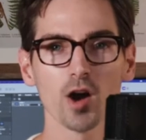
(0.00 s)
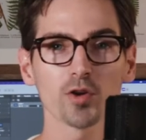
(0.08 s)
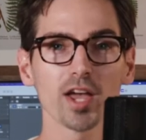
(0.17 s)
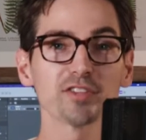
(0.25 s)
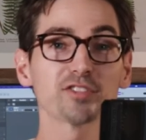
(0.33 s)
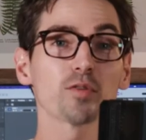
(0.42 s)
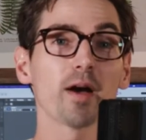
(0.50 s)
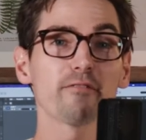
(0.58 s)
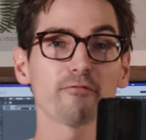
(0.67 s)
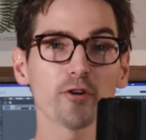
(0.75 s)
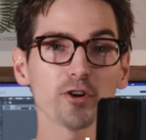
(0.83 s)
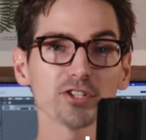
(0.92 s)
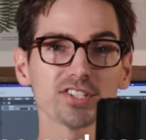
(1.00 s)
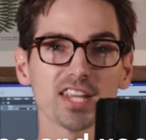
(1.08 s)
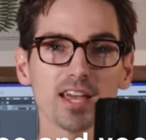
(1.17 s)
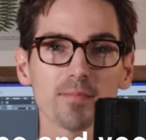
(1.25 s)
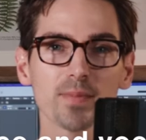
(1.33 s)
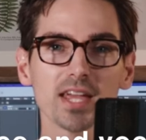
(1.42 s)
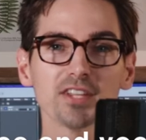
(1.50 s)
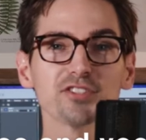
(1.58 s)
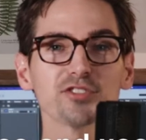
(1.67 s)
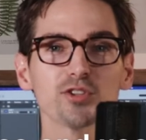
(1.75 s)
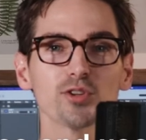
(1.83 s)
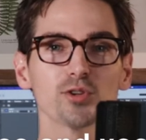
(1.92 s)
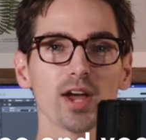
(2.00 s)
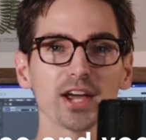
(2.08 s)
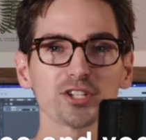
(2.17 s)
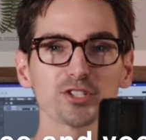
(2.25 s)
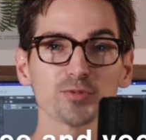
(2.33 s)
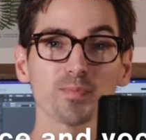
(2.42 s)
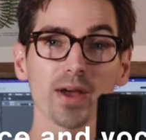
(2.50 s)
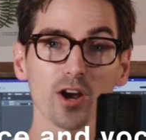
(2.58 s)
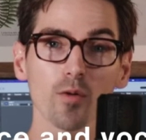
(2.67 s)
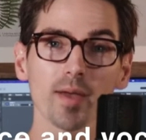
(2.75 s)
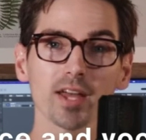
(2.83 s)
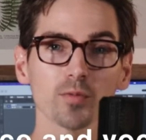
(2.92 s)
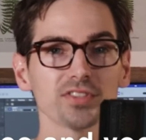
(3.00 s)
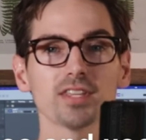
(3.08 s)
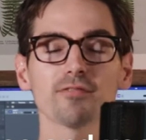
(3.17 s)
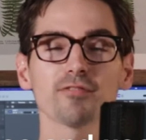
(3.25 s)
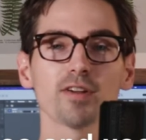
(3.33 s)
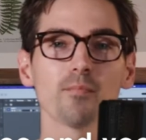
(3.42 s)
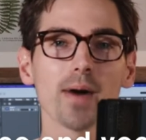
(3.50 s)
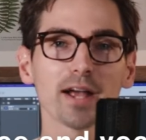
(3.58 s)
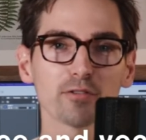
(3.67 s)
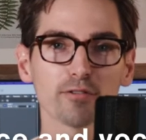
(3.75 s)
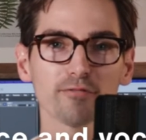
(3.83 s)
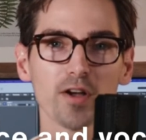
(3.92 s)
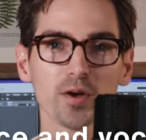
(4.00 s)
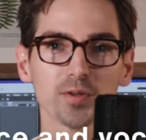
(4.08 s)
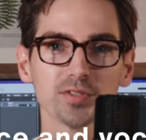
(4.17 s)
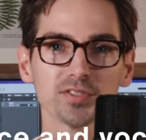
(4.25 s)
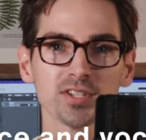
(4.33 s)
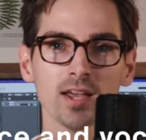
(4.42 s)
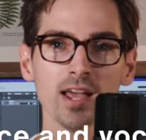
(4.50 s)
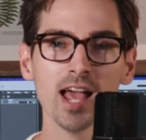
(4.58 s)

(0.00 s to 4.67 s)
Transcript: Okay, so my first tip is to experiment with different microphones.